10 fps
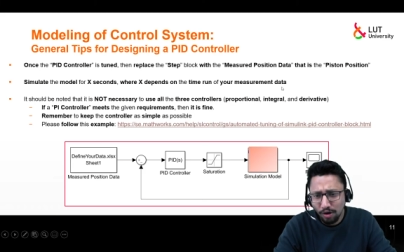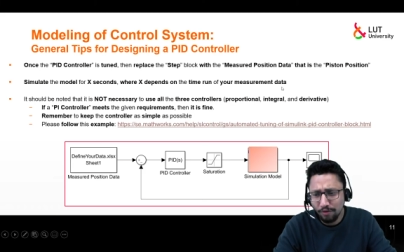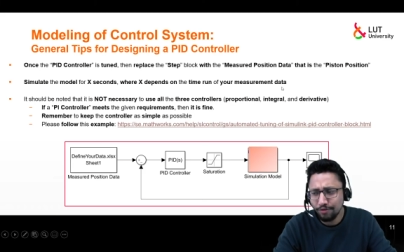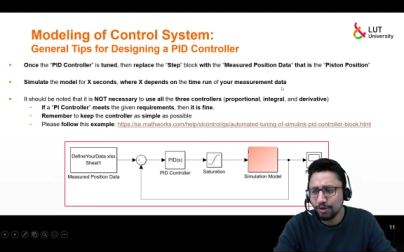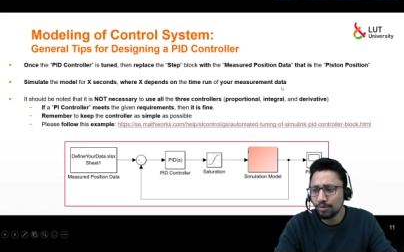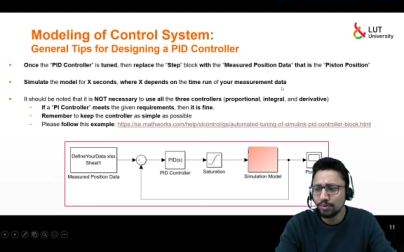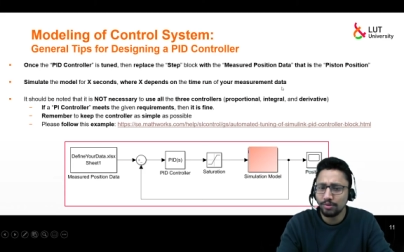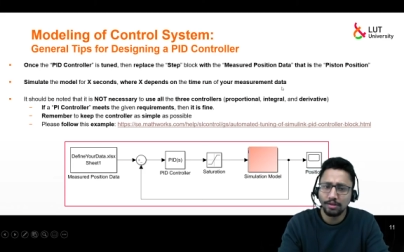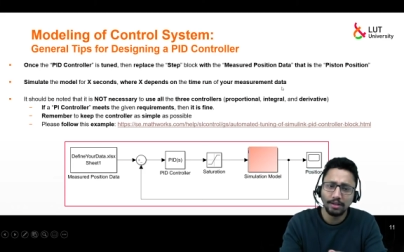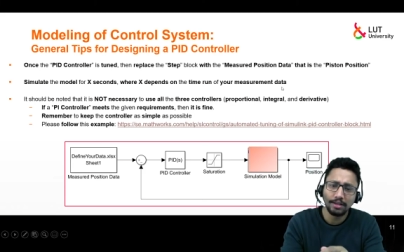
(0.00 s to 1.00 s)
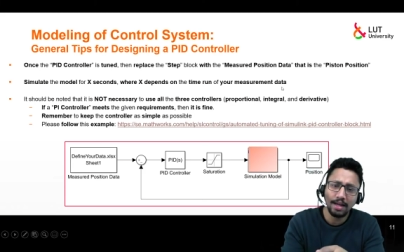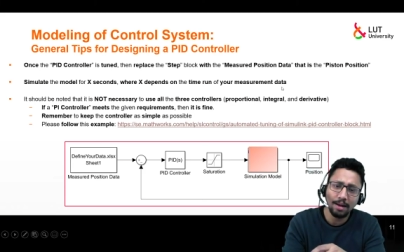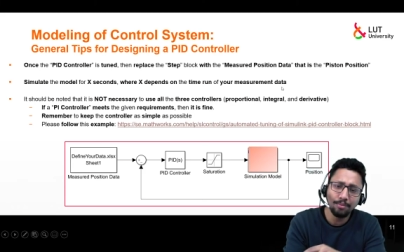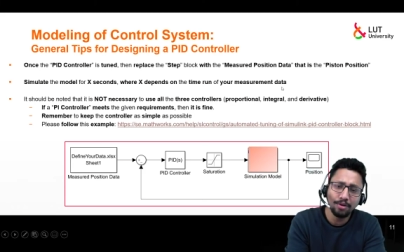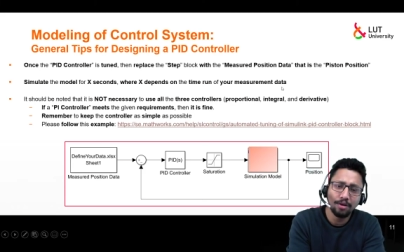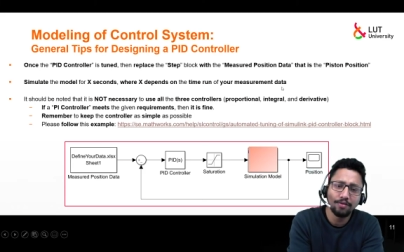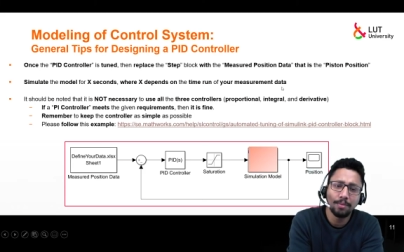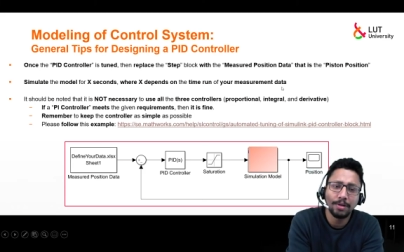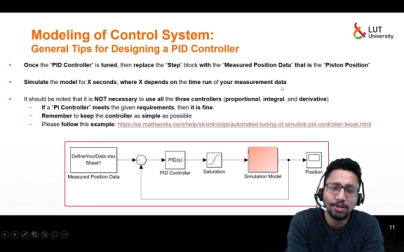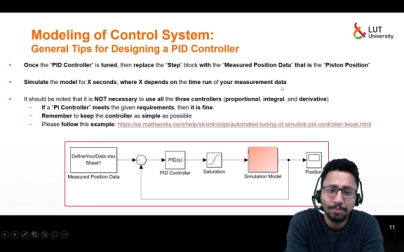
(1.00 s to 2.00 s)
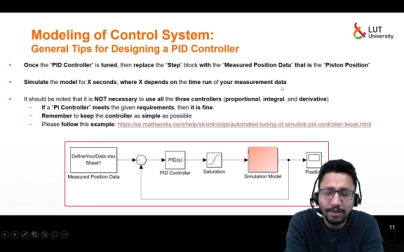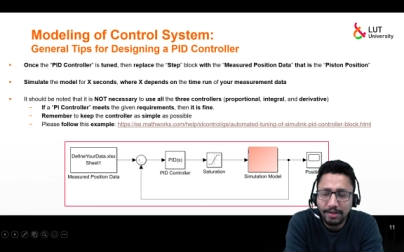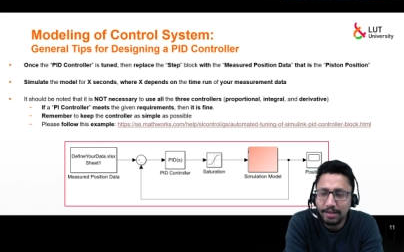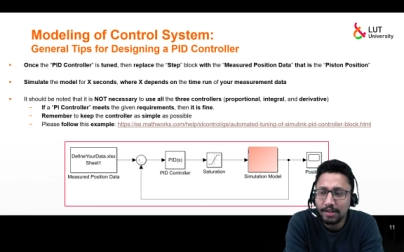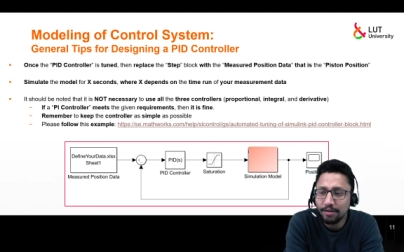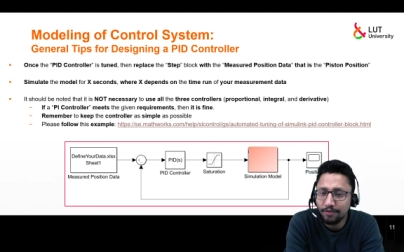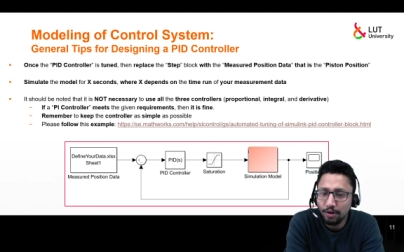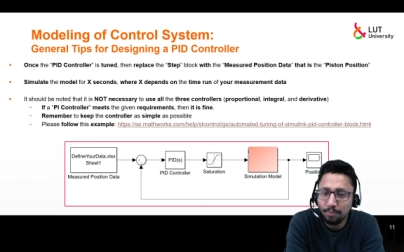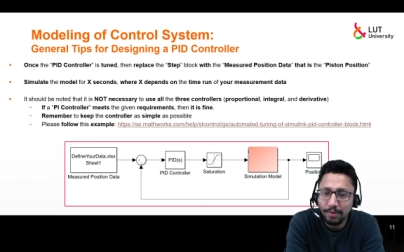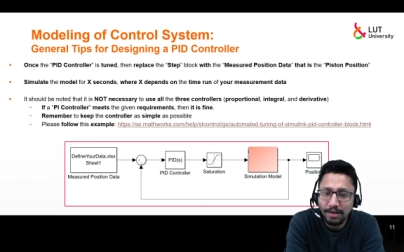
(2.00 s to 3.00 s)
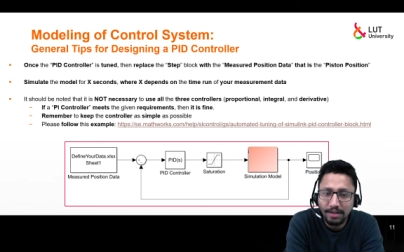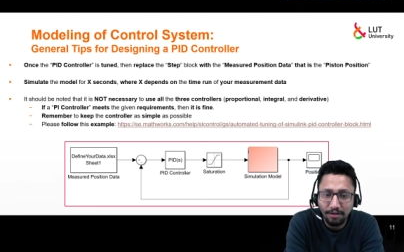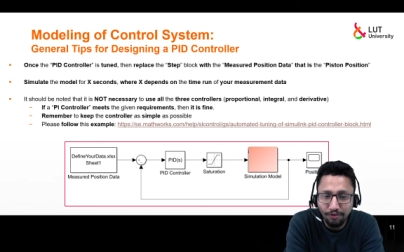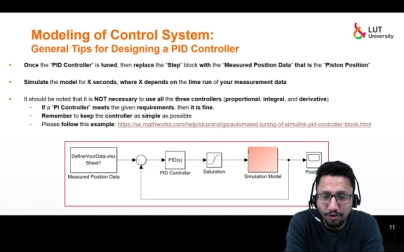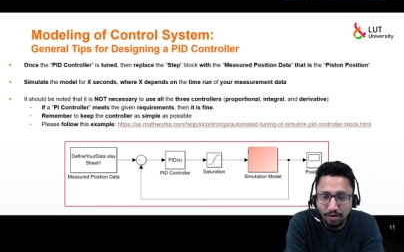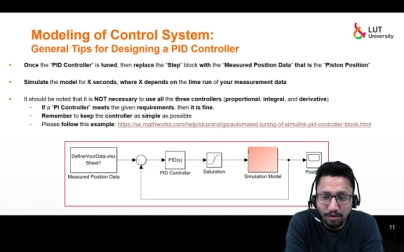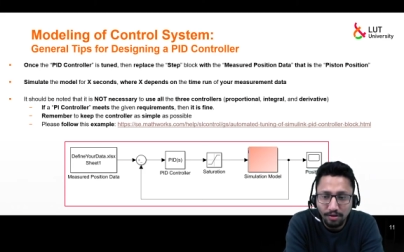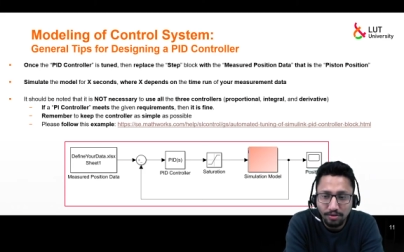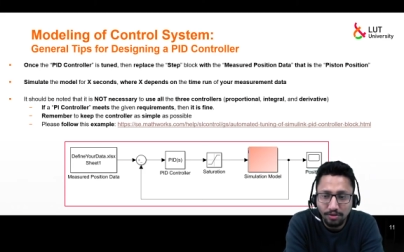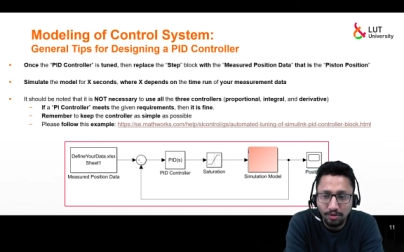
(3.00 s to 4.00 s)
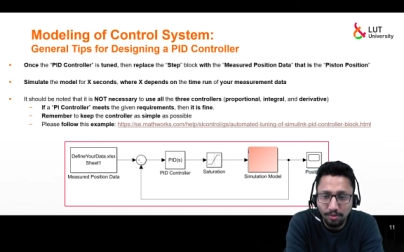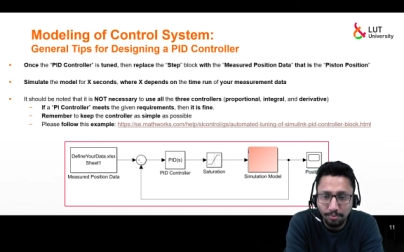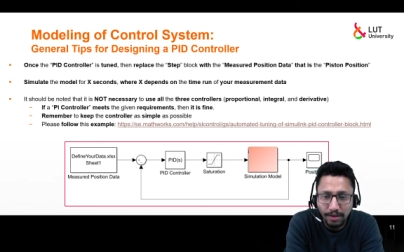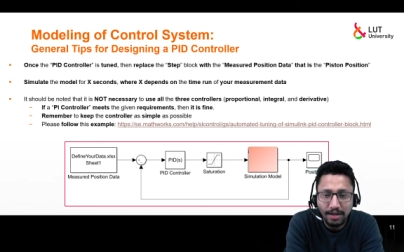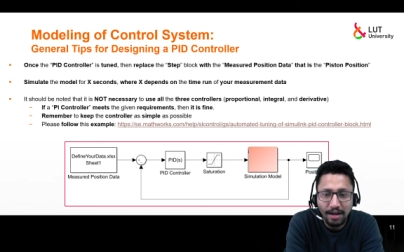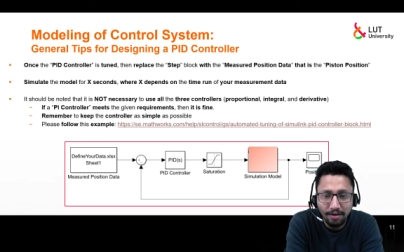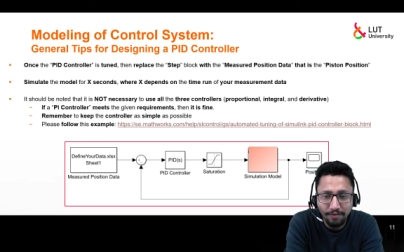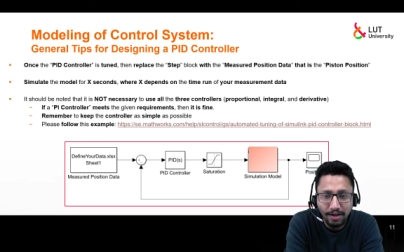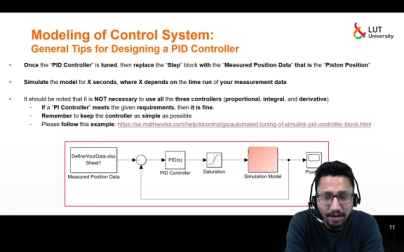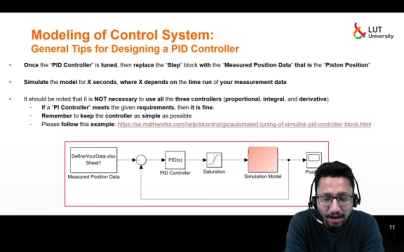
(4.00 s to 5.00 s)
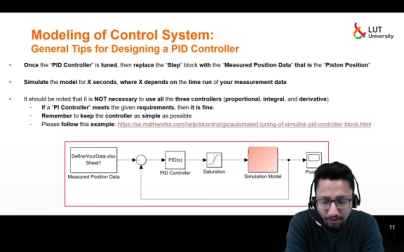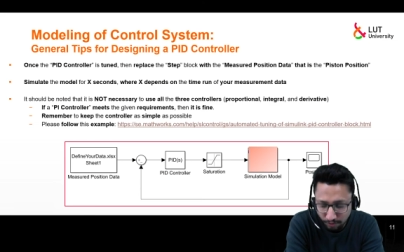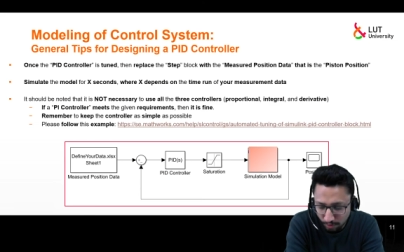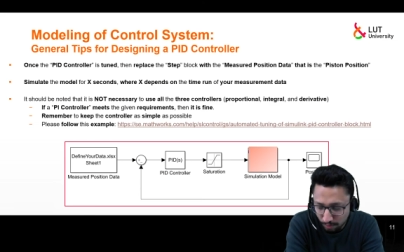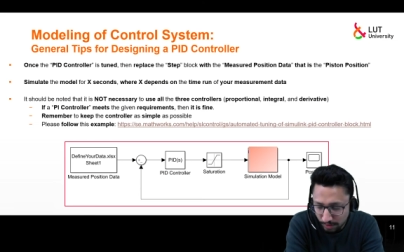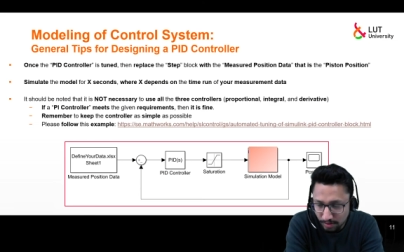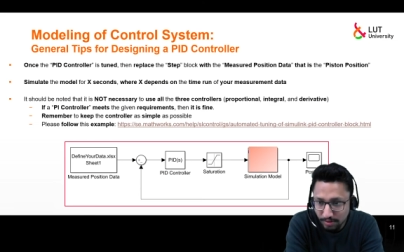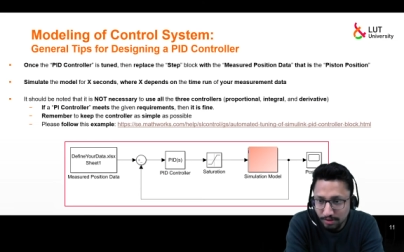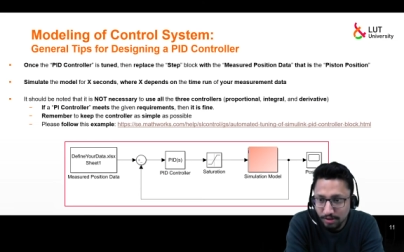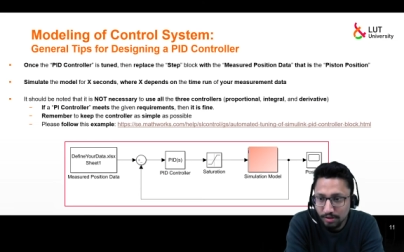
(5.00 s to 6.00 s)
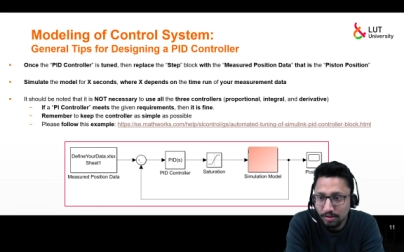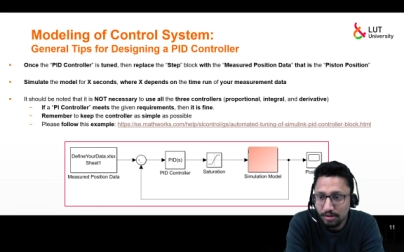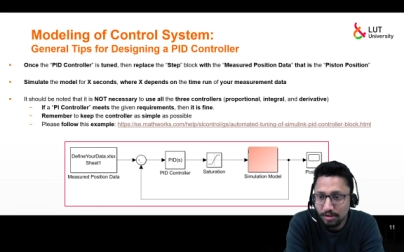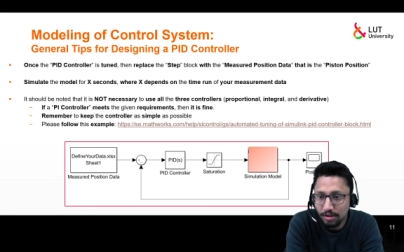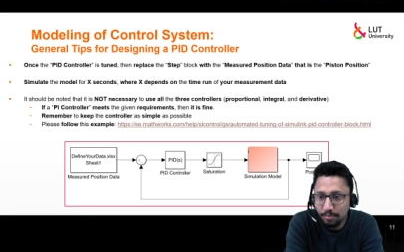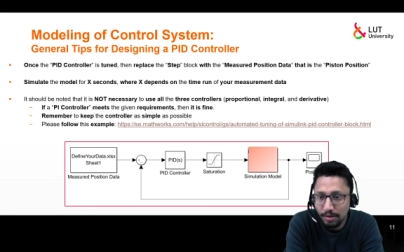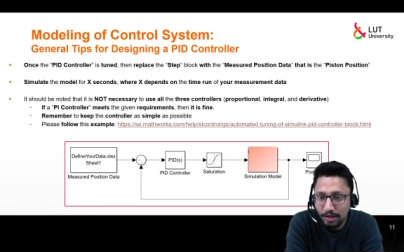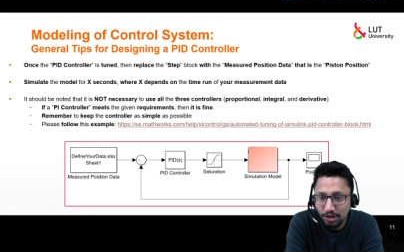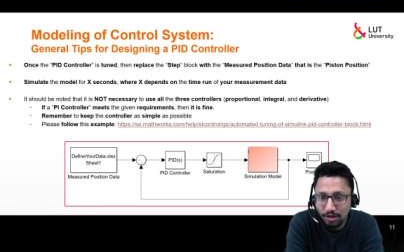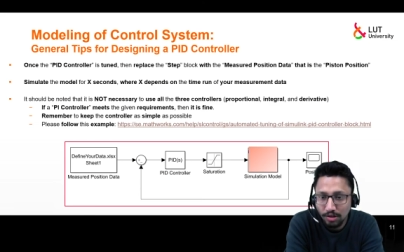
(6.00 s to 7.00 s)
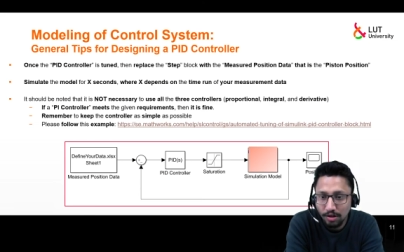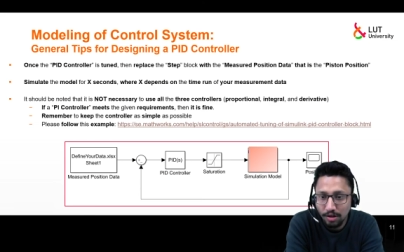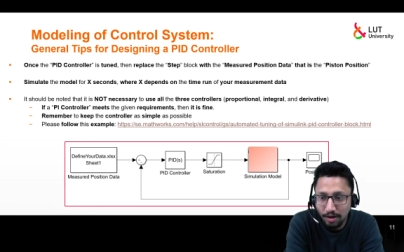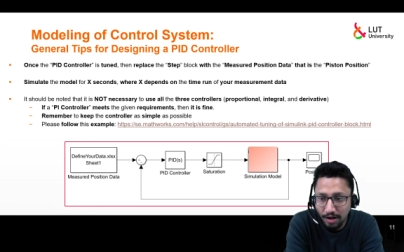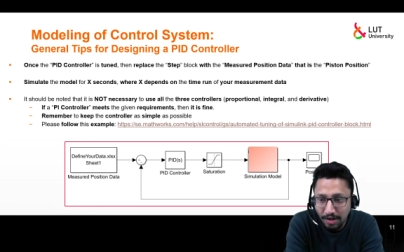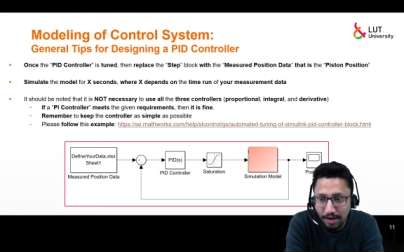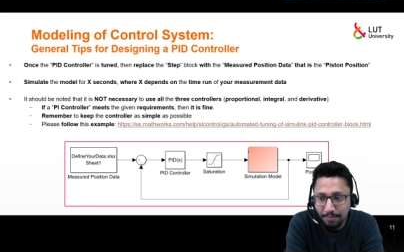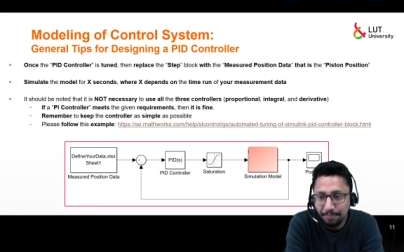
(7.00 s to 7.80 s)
of you, the time run of the measurement data would be different, so be care very careful with this simulation runtime.